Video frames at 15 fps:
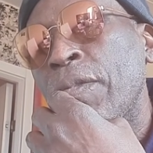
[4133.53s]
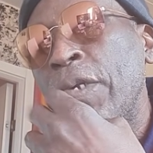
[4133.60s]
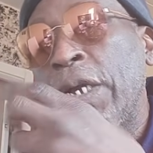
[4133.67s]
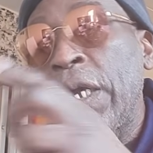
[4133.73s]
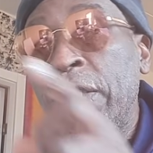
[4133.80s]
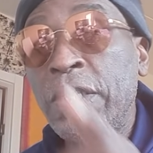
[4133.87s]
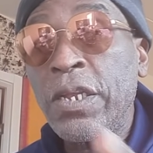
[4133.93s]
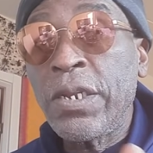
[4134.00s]

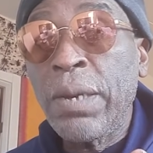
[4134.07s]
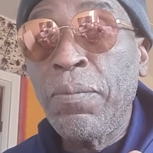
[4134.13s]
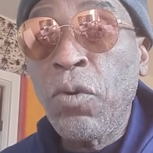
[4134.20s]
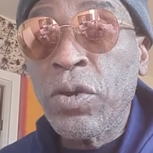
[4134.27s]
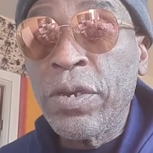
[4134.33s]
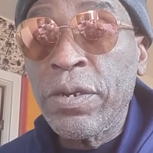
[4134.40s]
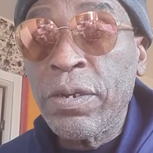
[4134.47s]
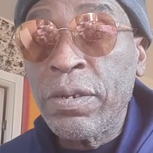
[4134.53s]
I send you a
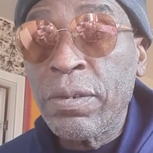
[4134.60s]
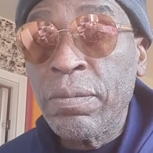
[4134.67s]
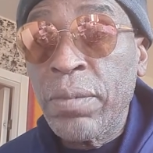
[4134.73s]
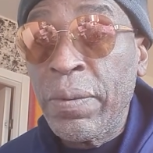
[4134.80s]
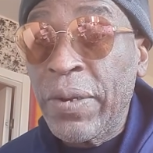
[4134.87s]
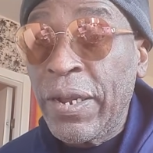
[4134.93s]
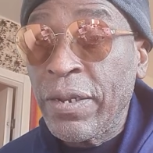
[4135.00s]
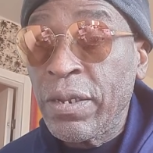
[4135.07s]
book, you know.
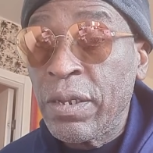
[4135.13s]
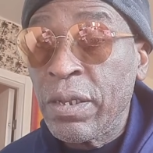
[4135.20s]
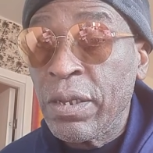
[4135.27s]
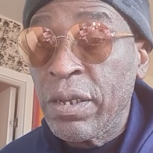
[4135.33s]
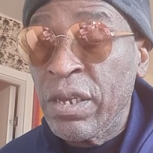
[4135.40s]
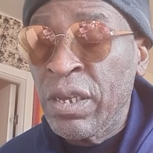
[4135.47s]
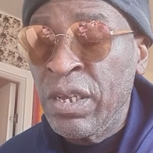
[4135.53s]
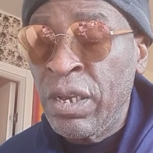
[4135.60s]
Remember that?
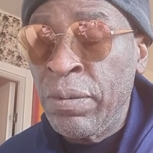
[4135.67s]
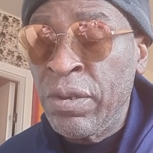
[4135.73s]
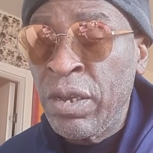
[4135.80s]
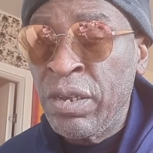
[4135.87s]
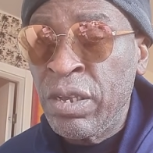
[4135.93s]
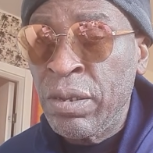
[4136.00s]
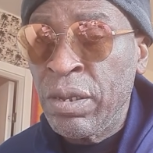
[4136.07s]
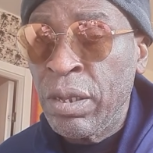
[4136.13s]

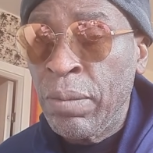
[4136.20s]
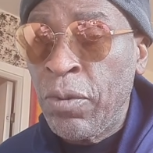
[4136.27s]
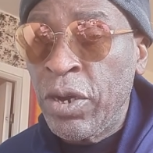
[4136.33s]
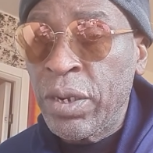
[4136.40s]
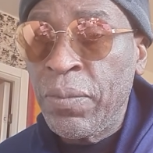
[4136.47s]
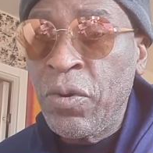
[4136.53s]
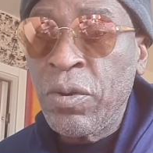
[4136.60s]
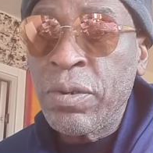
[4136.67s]
You
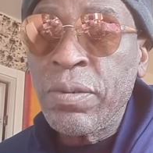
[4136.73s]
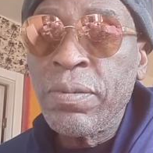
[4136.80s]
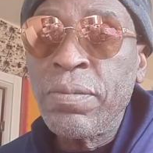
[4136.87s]
bought a book.